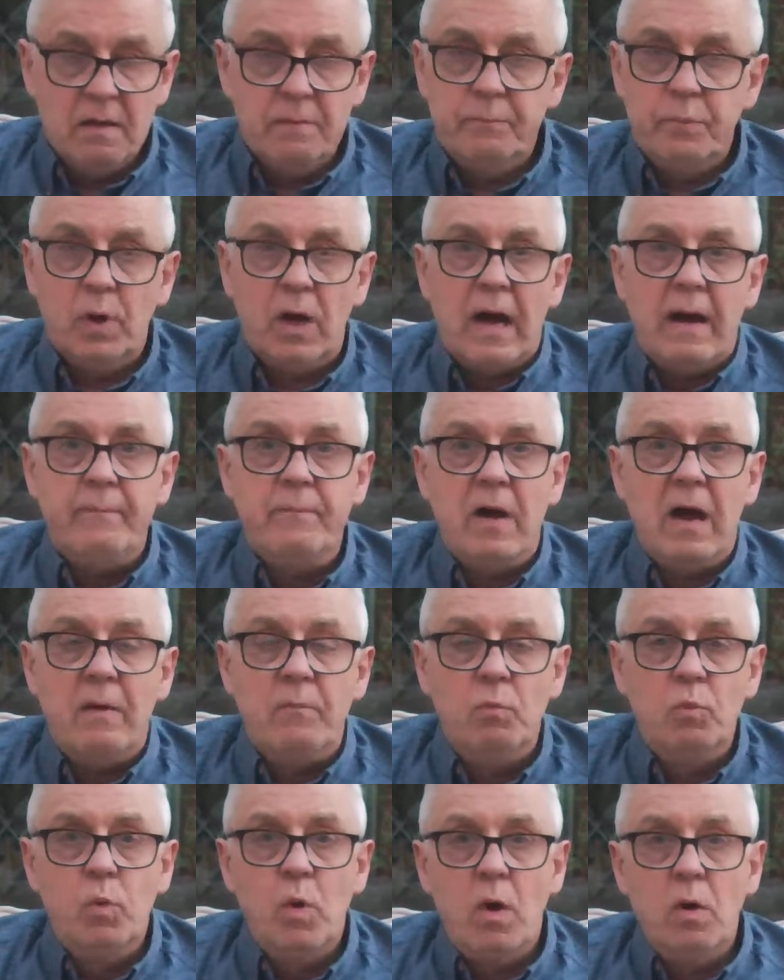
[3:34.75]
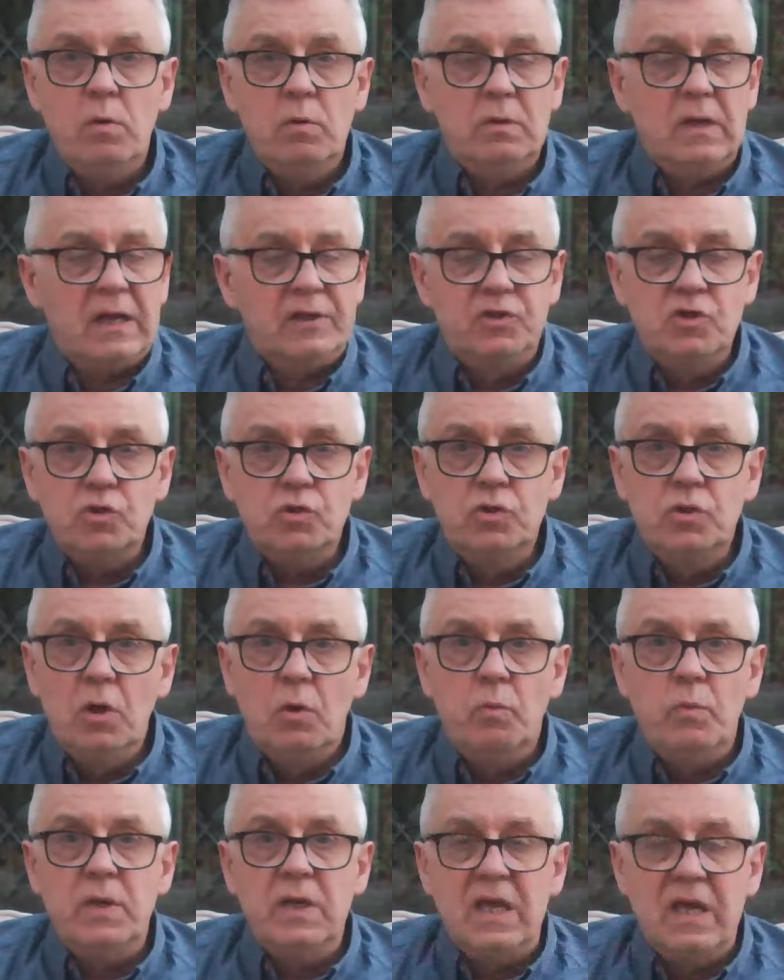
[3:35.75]
But I'm I'm woe. I just
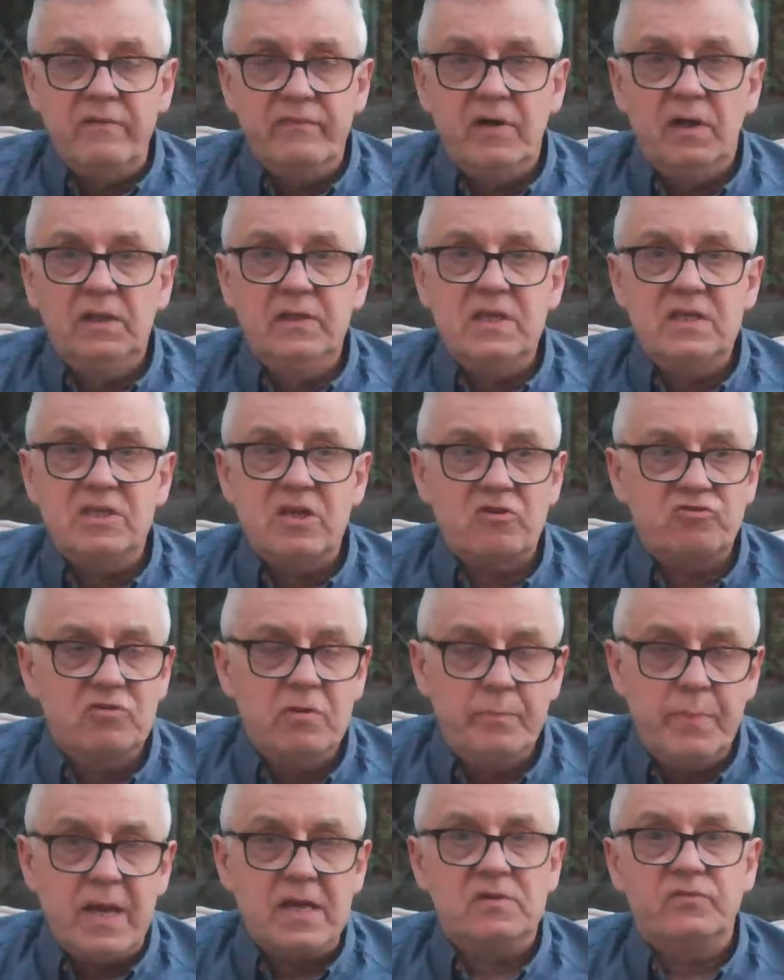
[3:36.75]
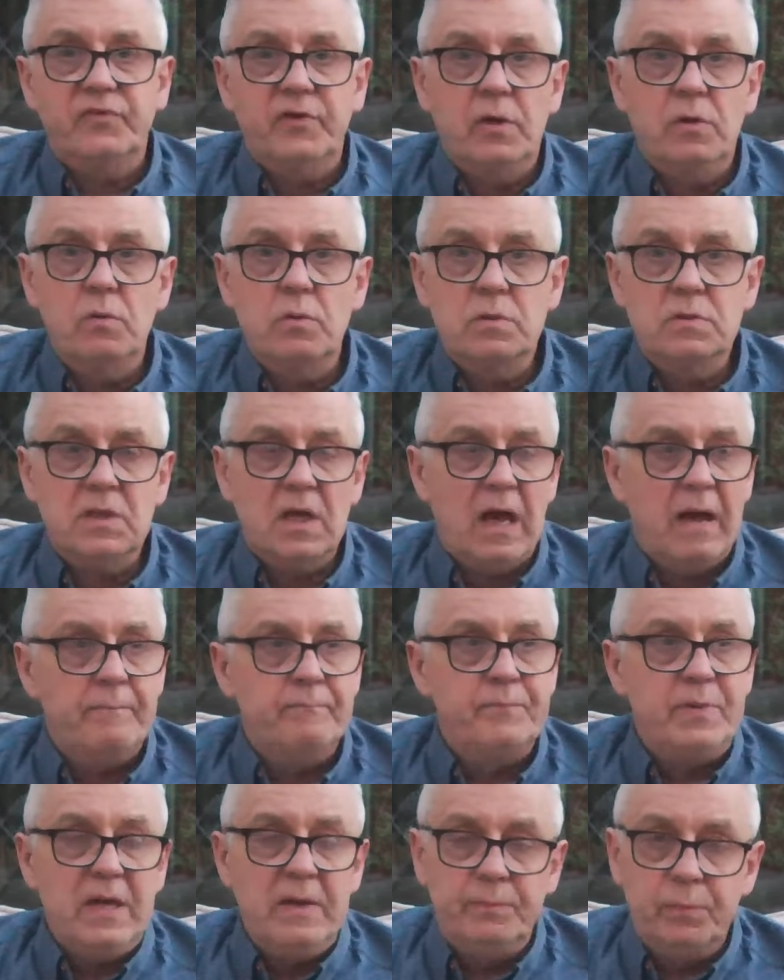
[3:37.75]
don't want to give all these extra bets, folks,
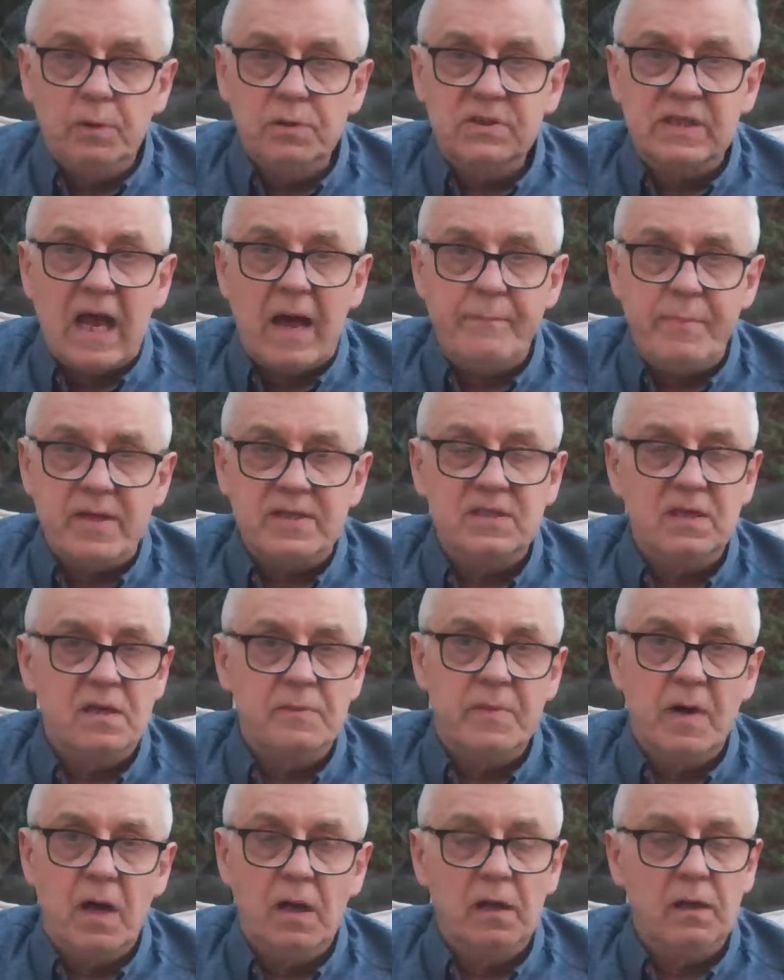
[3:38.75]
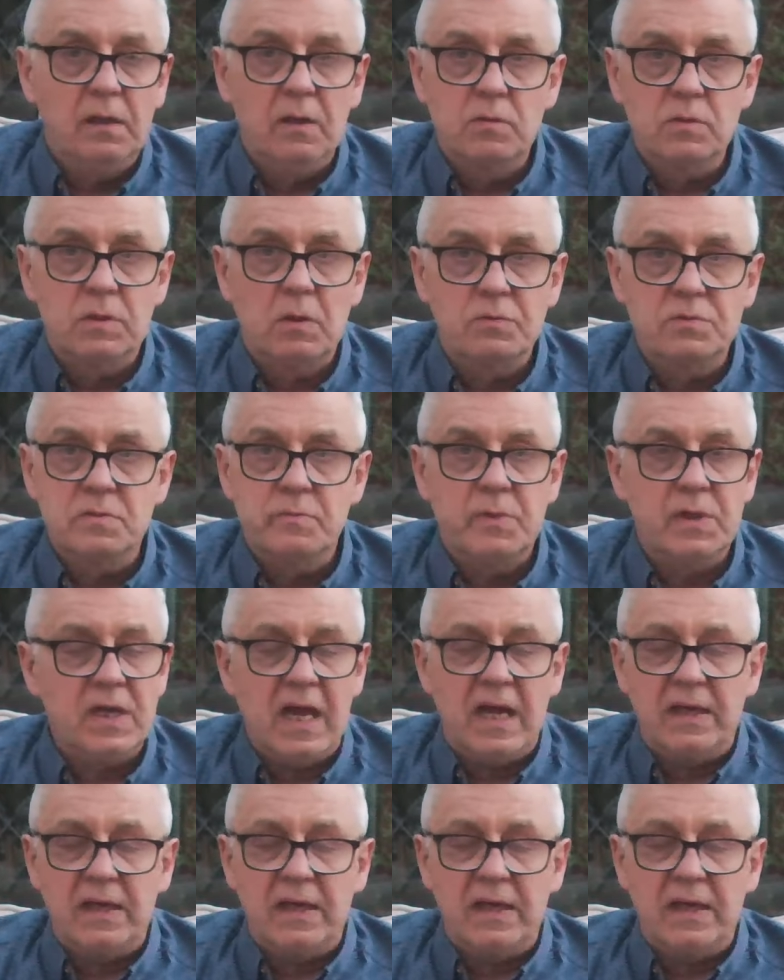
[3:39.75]
and people start betting them all and lose loads of money.